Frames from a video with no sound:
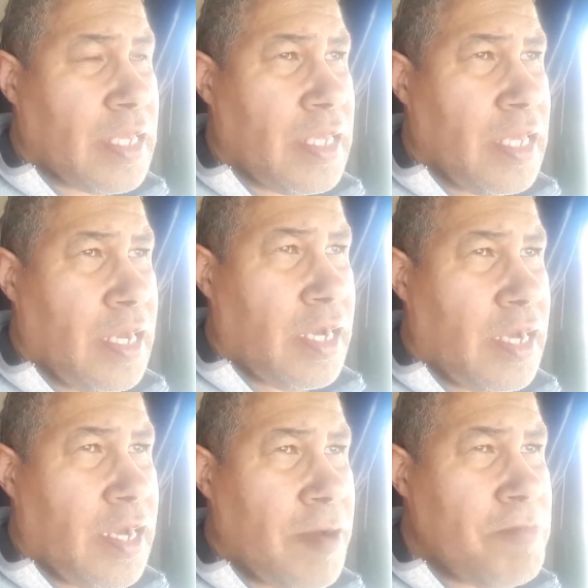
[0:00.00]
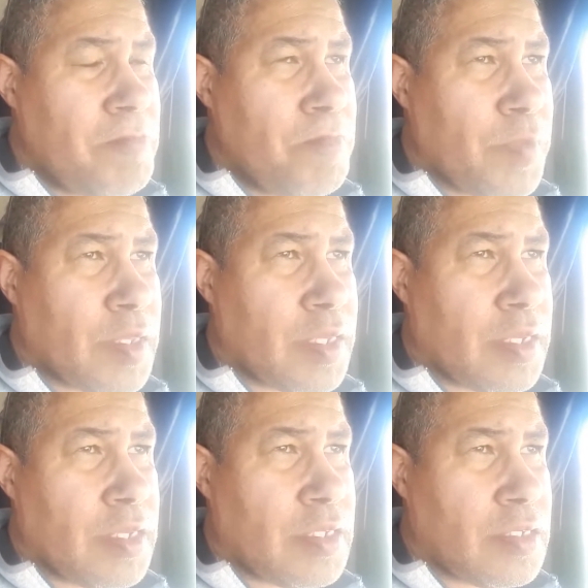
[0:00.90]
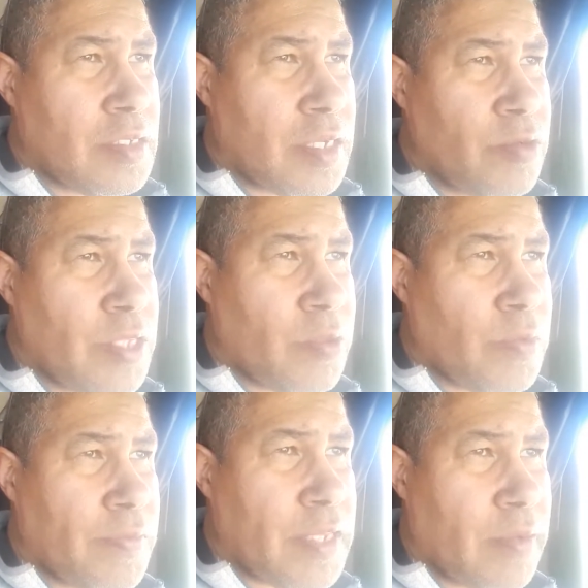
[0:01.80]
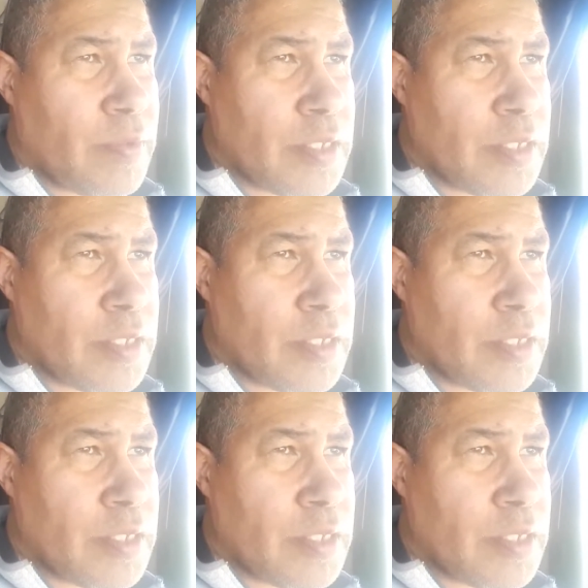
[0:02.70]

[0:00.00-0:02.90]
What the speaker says: Yeah, the route that we've traveled,